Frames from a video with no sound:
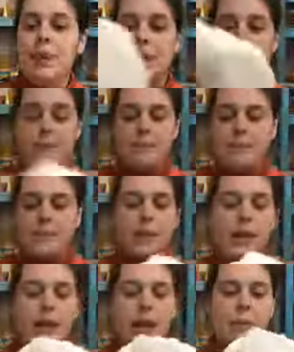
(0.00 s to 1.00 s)
Yeah, so
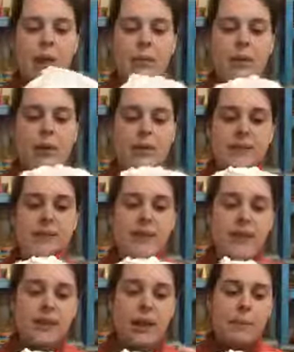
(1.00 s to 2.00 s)
Little Lamb Bamboo is a
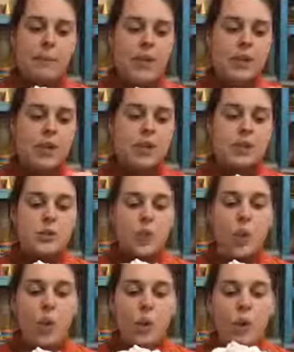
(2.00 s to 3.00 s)
fitted nappy, so the
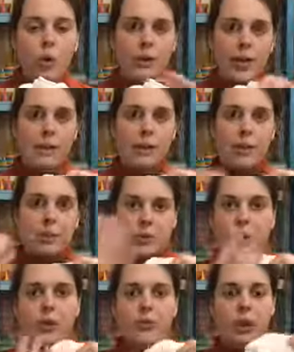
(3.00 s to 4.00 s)
whole nappy goes
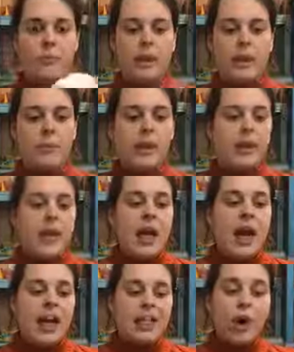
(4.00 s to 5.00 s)
all around baby
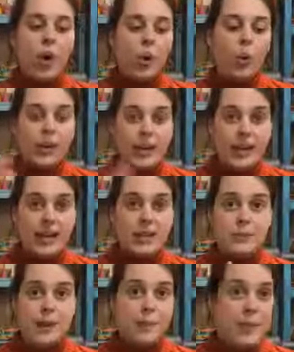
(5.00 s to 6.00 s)
and the whole thing
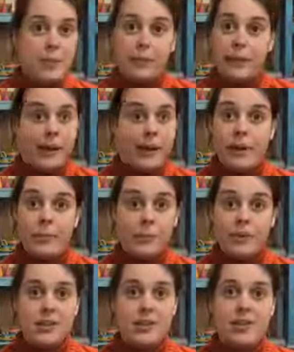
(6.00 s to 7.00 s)
gets wet. People panic
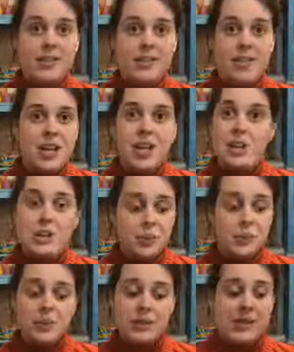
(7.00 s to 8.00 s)
about this.
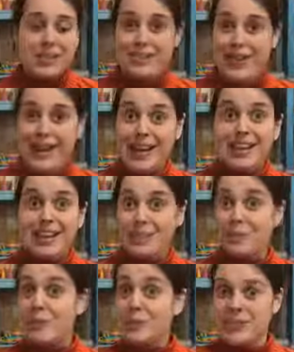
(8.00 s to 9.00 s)
Don't, it's fine, it's
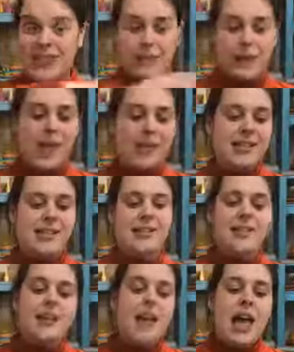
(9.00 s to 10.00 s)
supposed to get wet.
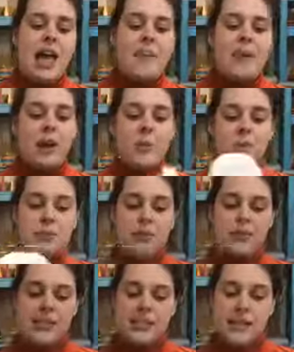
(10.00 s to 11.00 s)
It comes with a
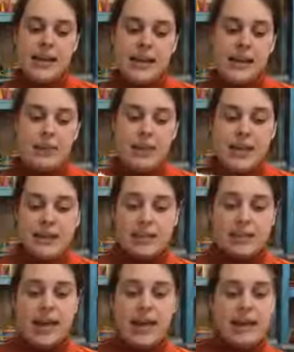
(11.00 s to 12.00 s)
fleecy liner for the
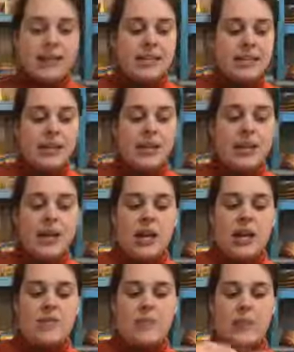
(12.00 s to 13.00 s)
inside. You
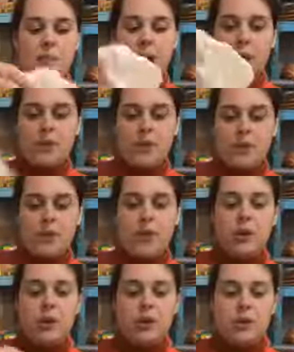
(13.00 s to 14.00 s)
have a bamboo
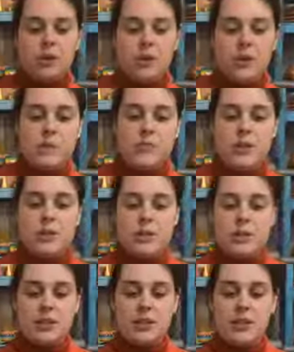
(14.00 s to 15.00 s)
tongue, so you can boost
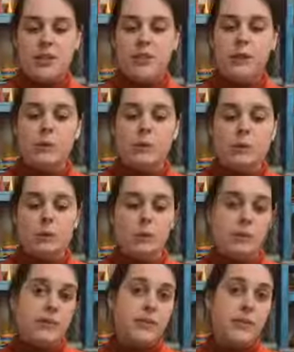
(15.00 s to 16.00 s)
it, so you can fold it more
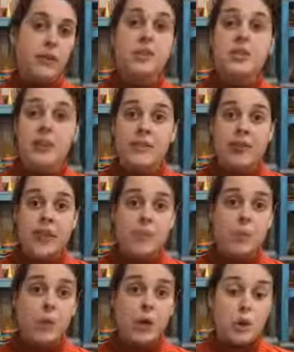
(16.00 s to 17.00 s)
towards the front. If you have a
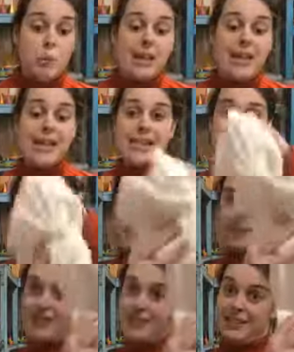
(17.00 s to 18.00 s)
boy who pees
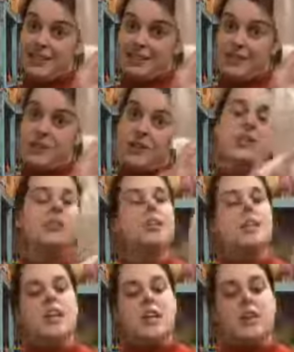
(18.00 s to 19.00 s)
at the front,
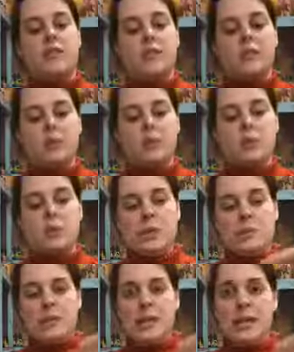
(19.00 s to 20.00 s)
you can fold it more towards
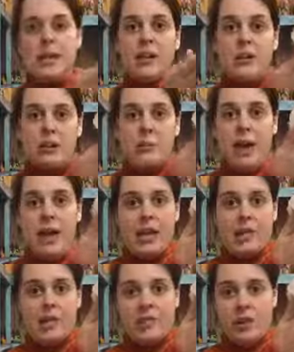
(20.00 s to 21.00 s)
the middle or the back
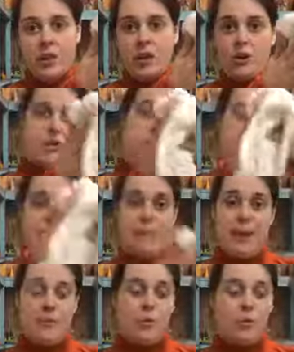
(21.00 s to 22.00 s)
if you have a girl, because they
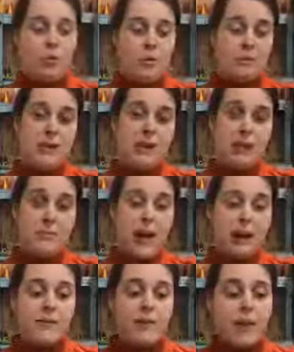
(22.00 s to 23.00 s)
pee more towards the middle and the
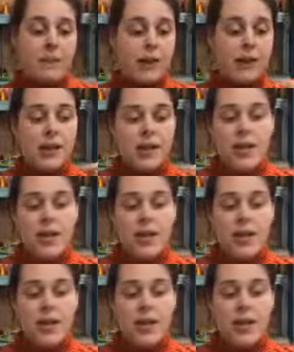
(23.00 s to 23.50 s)
back of their nappy.